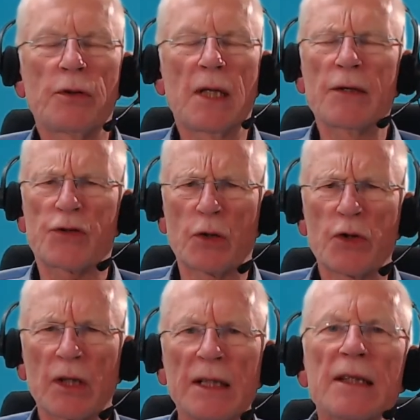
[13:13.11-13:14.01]
They're
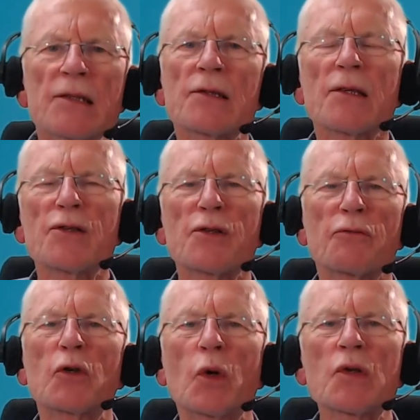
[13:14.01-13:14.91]
socially distanced,
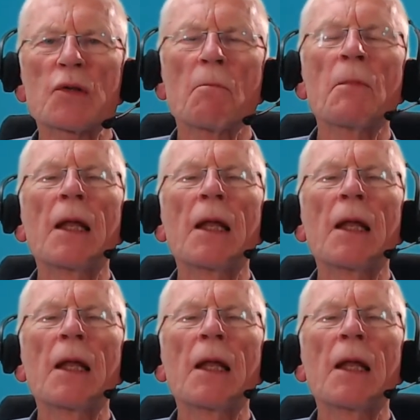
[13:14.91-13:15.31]
of course,